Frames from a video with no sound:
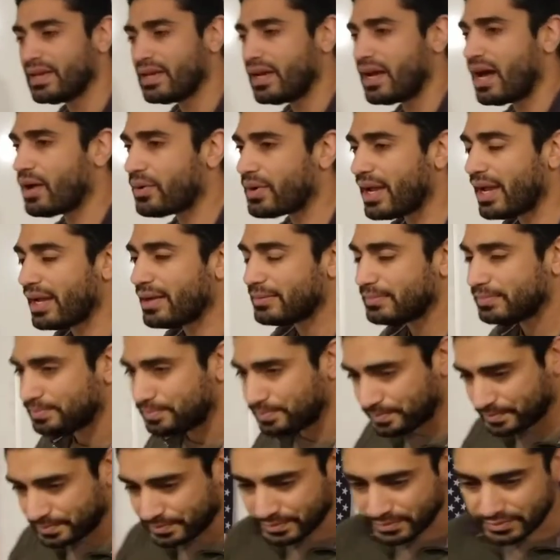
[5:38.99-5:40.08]
Okay,
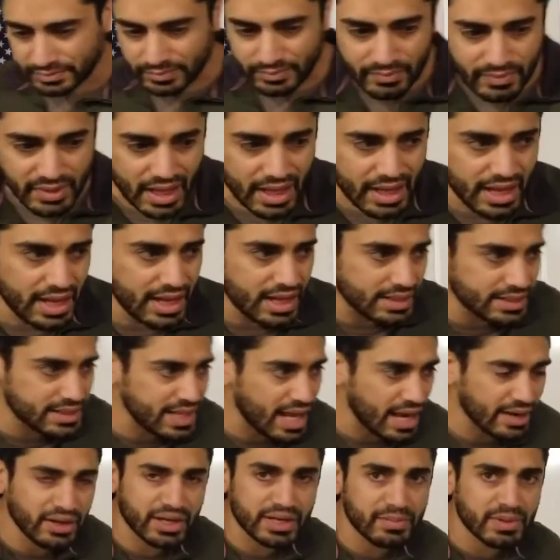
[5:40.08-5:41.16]
is
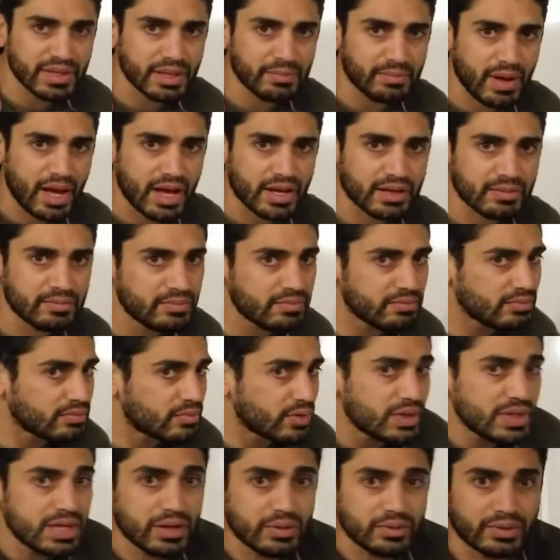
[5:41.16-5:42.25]
that going to be the bottom?
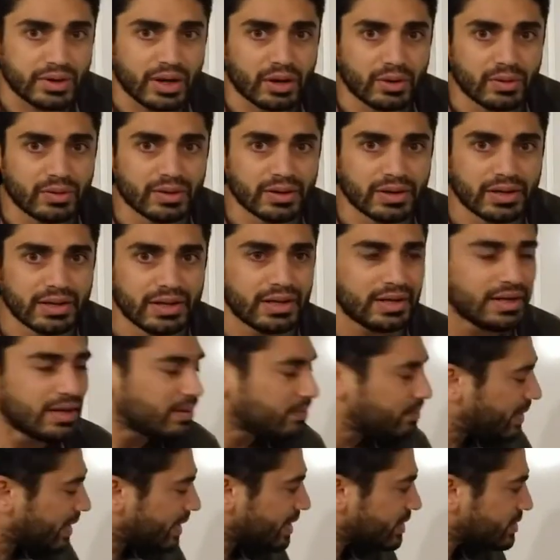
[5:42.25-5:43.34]
We don't know.
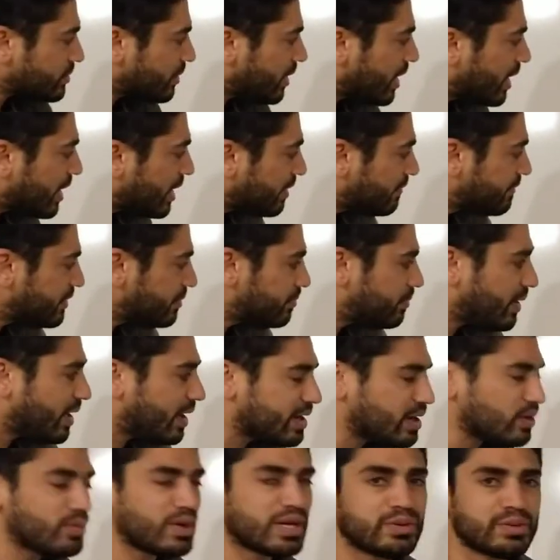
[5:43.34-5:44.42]
But guess what? If you bought
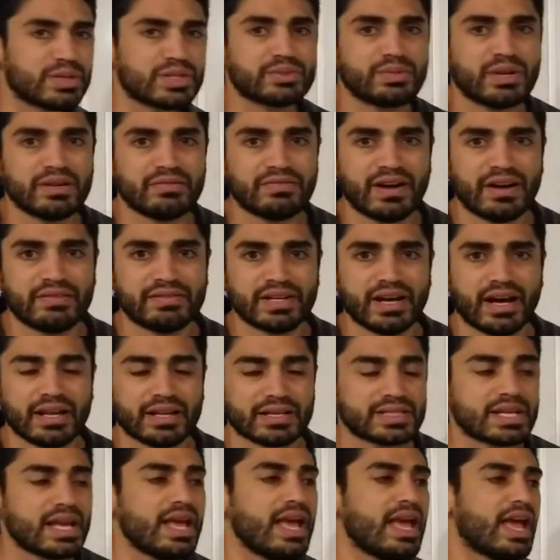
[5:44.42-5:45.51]
it when it was
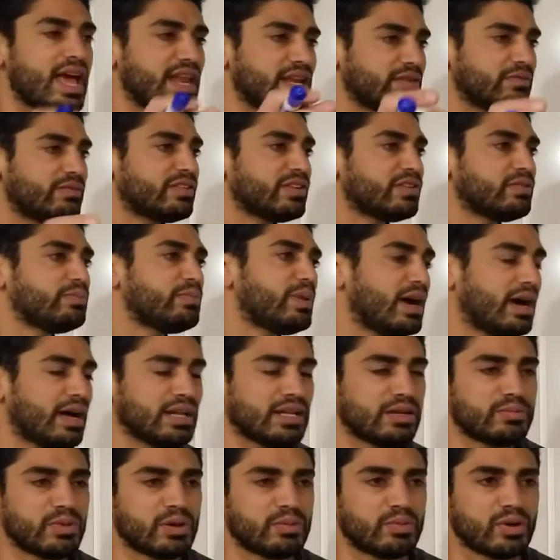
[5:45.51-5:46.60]
$25, and if you bought a
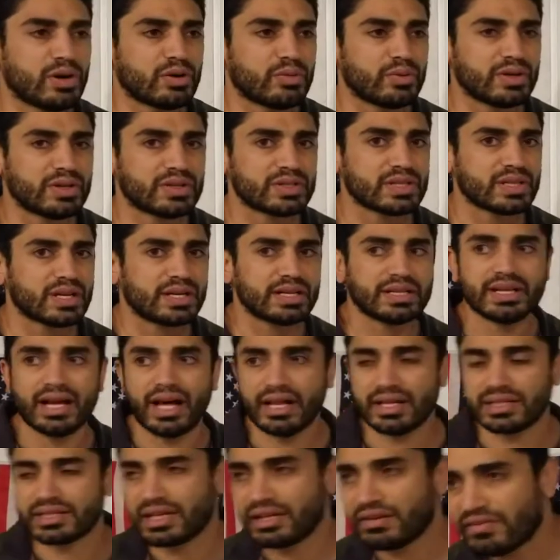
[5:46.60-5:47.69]
little bit more when it was
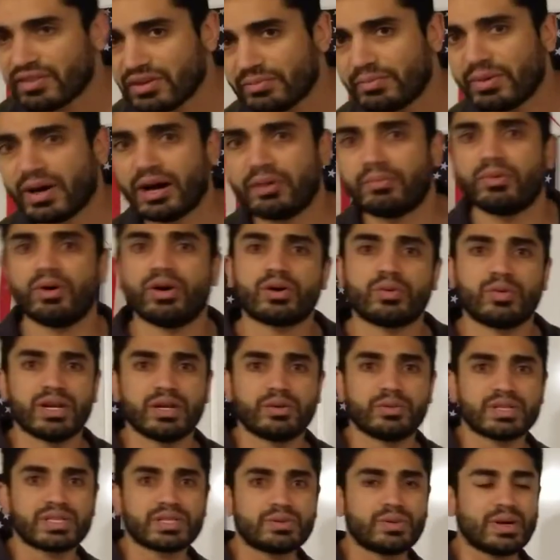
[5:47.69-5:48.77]
$30, and if you bought more when it
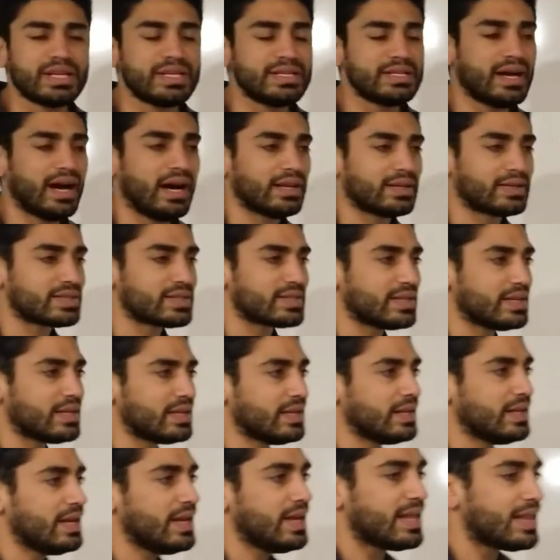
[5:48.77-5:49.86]
was $20,
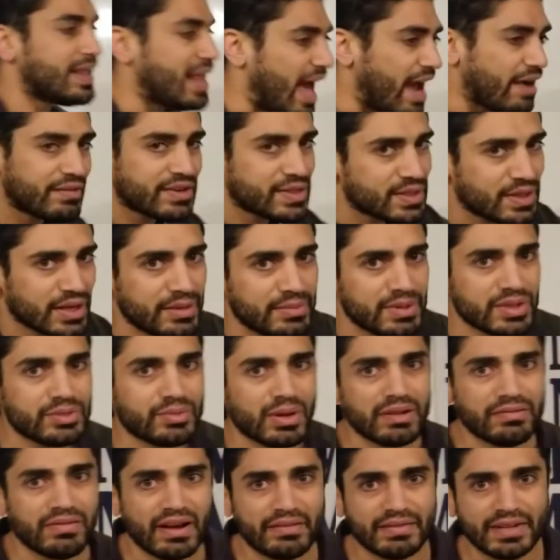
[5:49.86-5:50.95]
the average is going to be
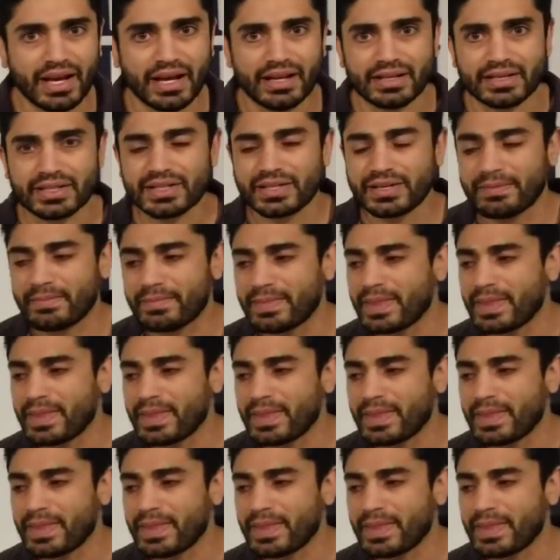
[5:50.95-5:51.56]
$25.